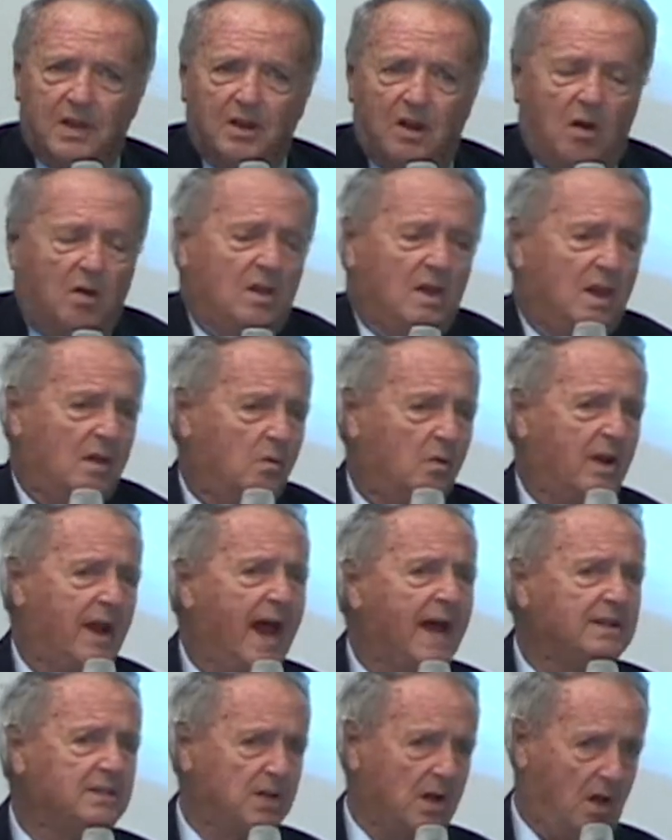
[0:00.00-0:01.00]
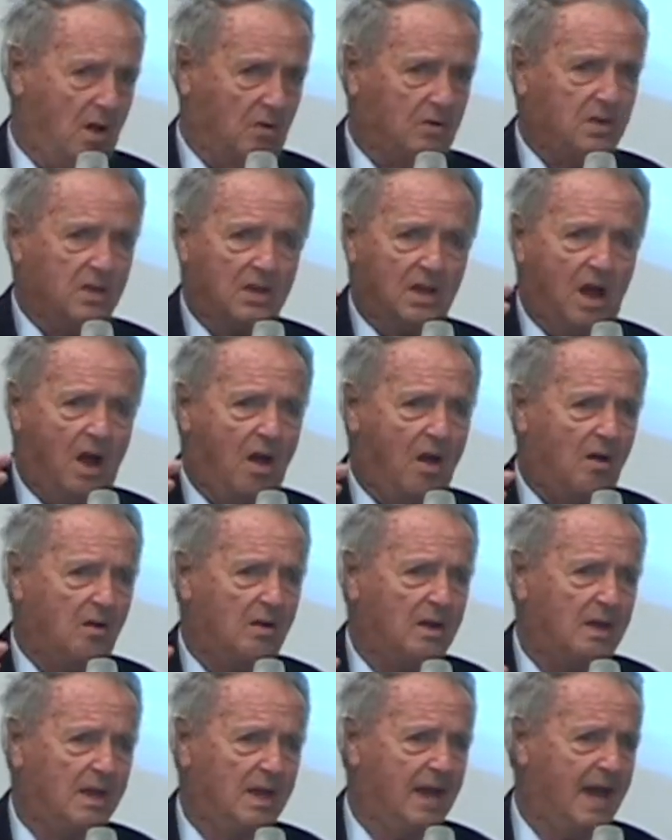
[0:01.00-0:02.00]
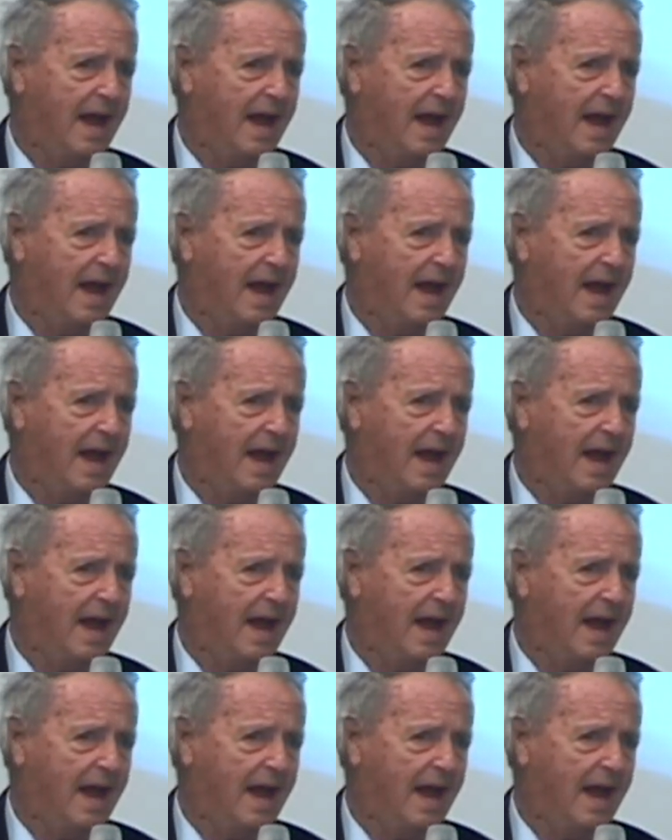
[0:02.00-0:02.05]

You know, when I talk to y'all,